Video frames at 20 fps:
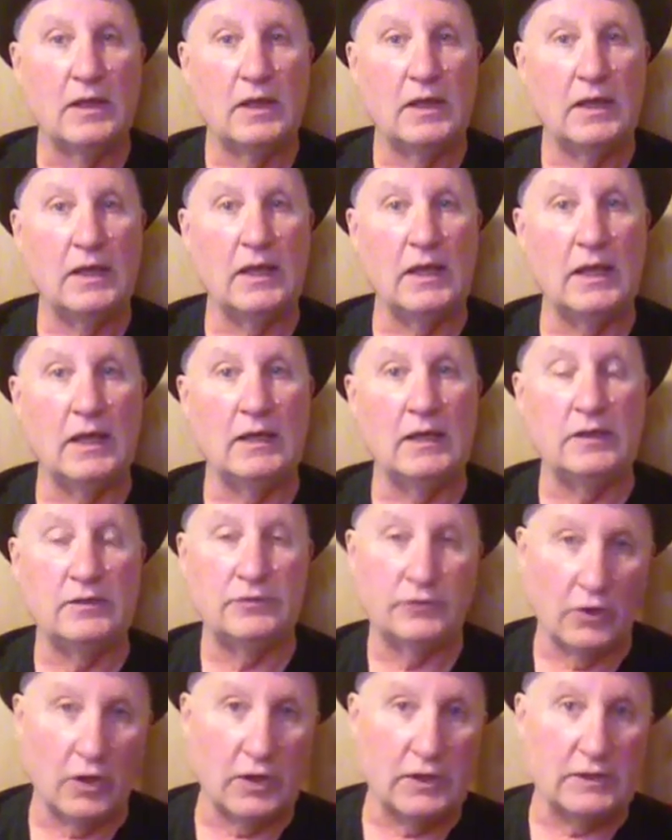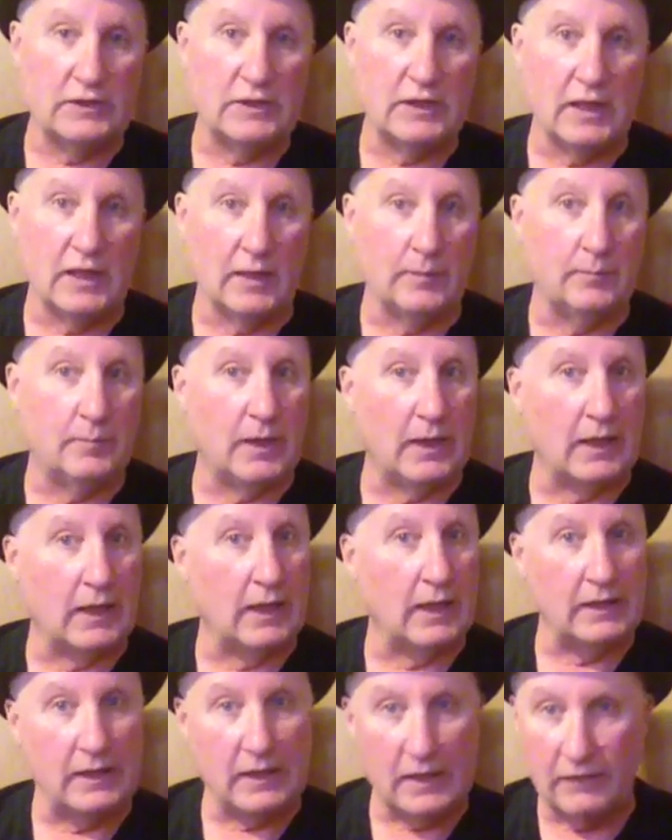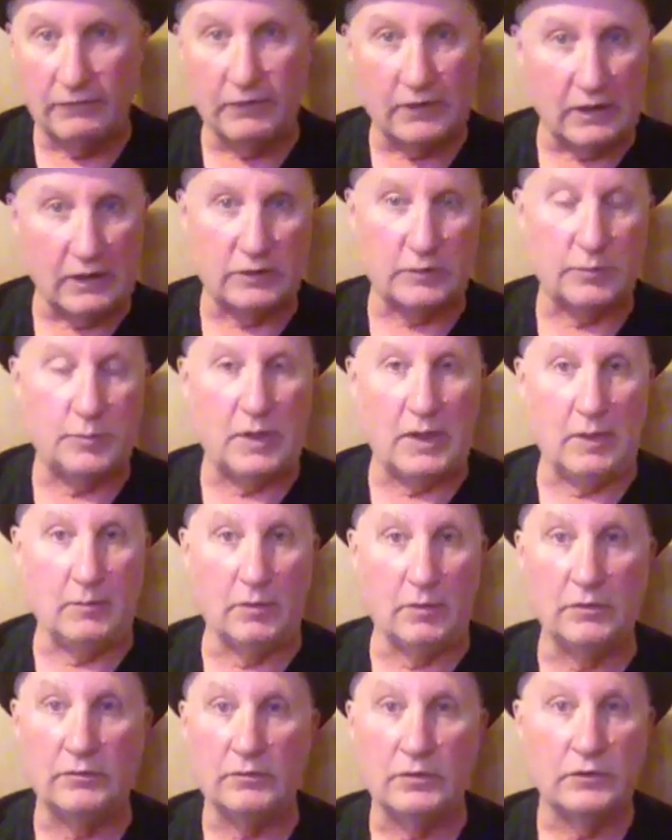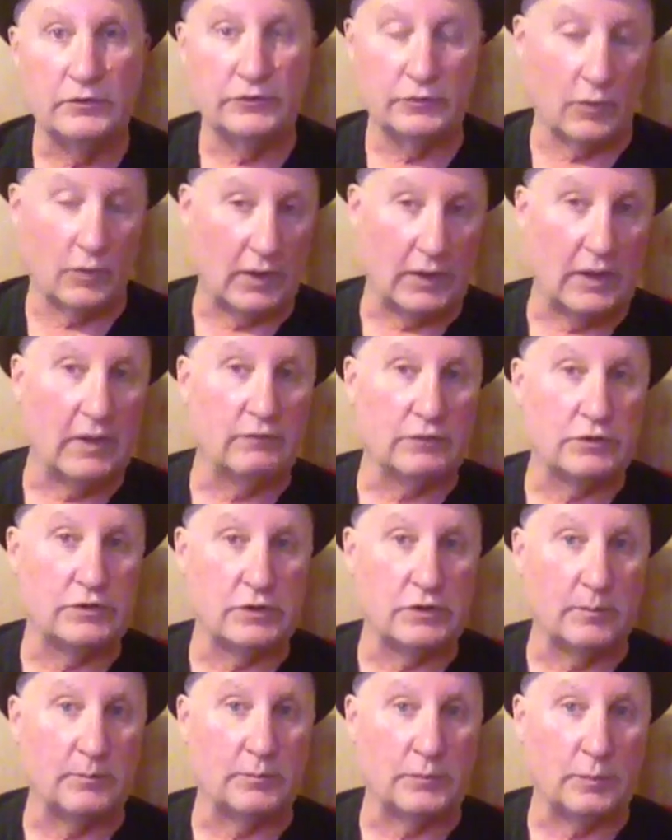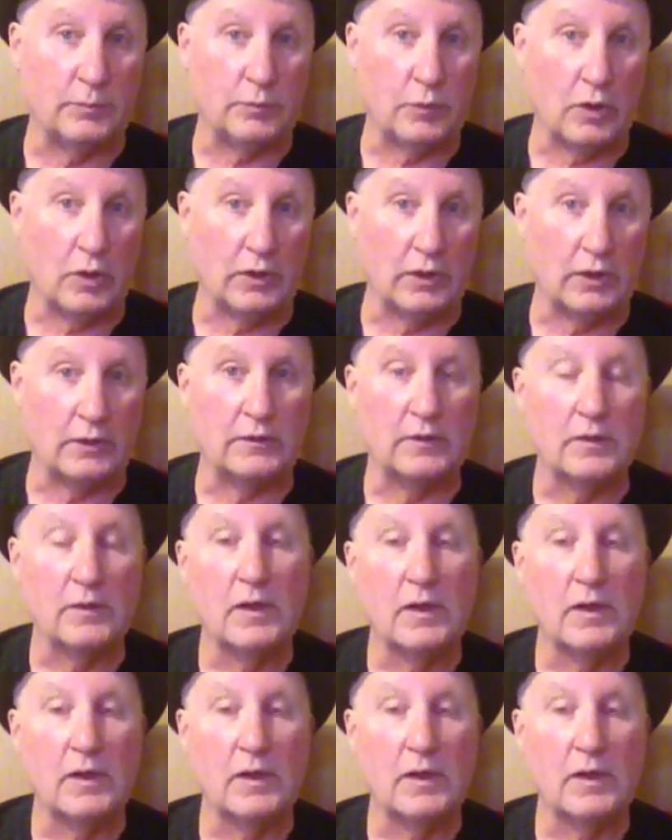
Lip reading: And he thought he did, but I never got the payment, so I never shipped the product.